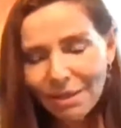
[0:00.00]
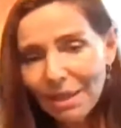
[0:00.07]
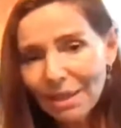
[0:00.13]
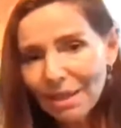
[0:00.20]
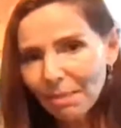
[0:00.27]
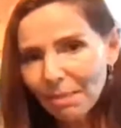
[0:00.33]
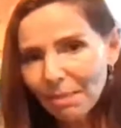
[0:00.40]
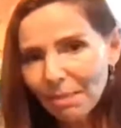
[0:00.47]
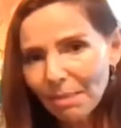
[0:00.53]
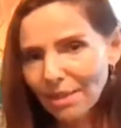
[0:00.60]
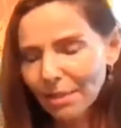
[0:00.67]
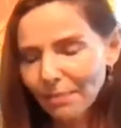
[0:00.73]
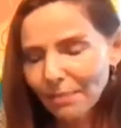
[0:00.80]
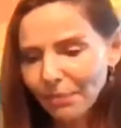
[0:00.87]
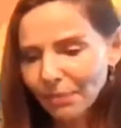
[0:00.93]
Think about
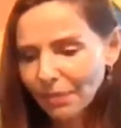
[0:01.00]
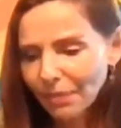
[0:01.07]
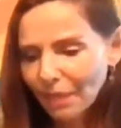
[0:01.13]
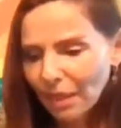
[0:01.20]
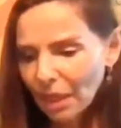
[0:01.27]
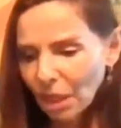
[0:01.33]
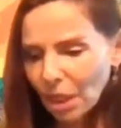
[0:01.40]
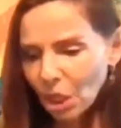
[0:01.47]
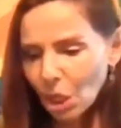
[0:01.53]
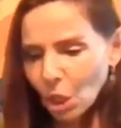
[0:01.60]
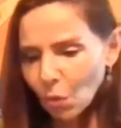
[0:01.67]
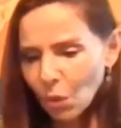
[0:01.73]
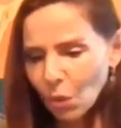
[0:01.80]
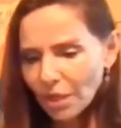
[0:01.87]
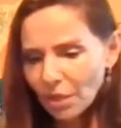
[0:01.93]
it.
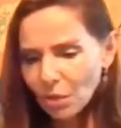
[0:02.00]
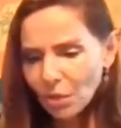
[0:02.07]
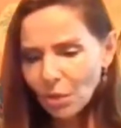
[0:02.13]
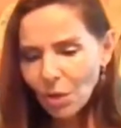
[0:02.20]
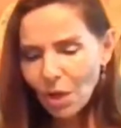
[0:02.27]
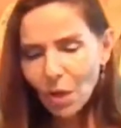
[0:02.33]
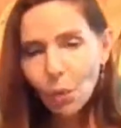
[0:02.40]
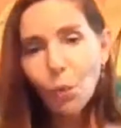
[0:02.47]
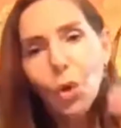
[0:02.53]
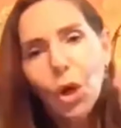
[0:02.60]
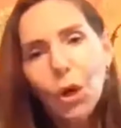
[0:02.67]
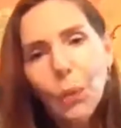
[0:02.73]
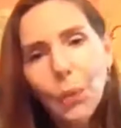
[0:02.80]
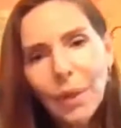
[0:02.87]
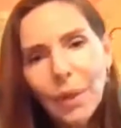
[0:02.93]
When you are
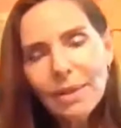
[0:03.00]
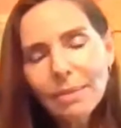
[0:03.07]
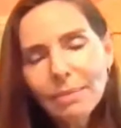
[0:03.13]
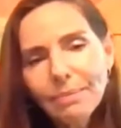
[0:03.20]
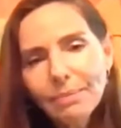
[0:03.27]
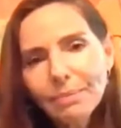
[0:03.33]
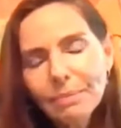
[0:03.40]
worried